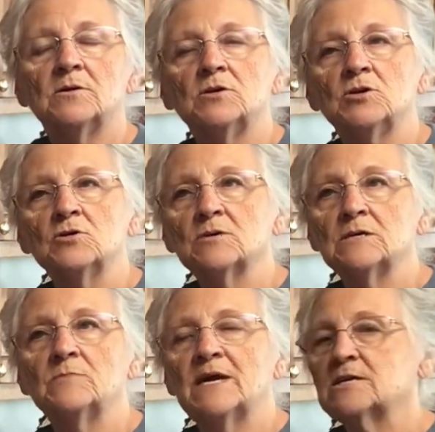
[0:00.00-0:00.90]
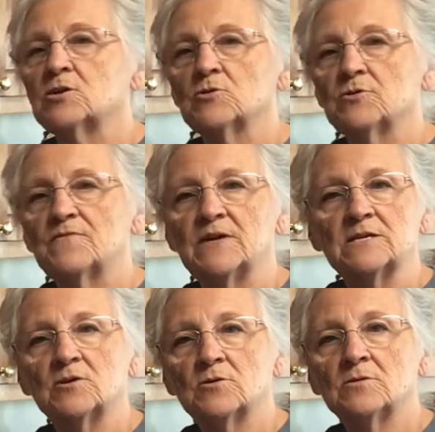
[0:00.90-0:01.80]
you can make your
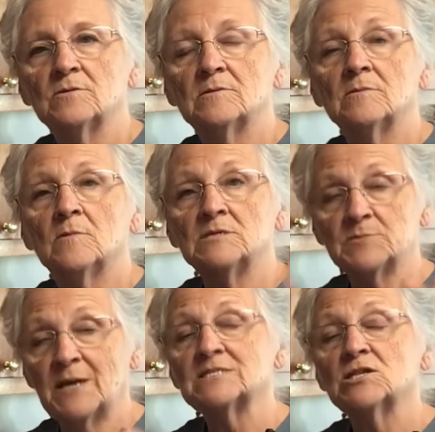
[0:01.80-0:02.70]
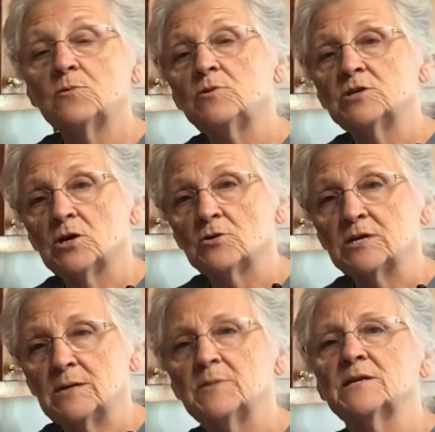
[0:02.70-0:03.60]
vinegar especially when you're going
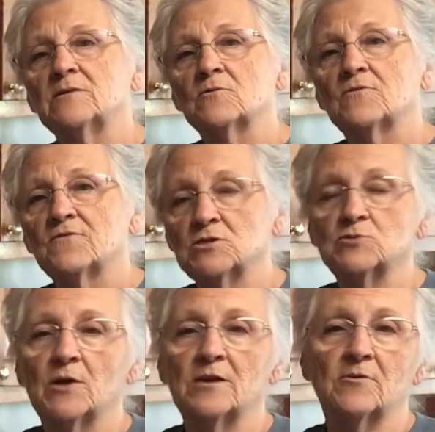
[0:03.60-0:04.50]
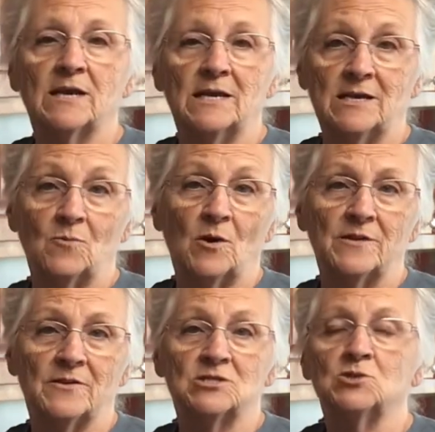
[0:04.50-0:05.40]
to keep it in the refrigerator any way
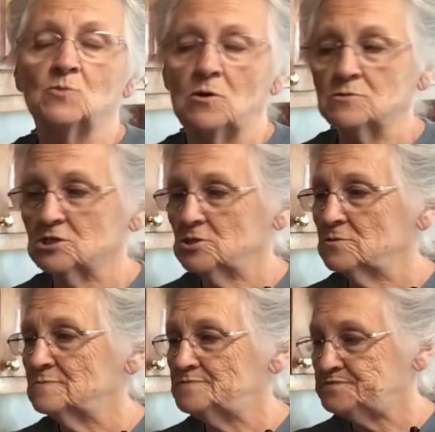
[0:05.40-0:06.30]
that you want to.